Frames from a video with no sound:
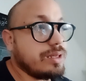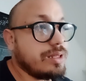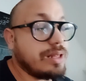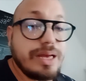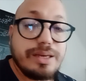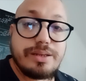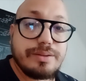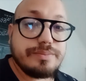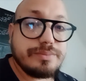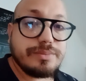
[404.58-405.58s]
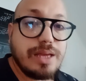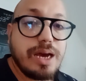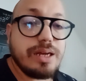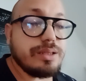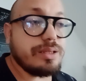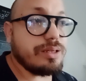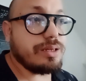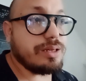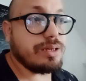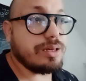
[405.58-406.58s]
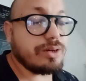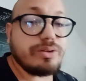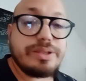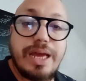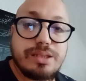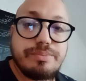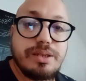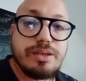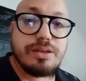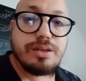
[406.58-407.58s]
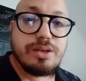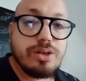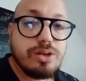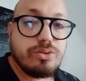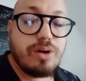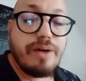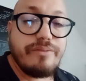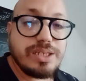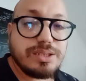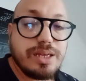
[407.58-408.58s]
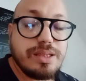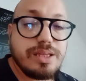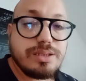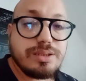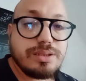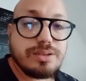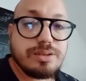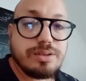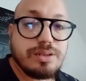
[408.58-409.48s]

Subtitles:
like and contact me to invest in this,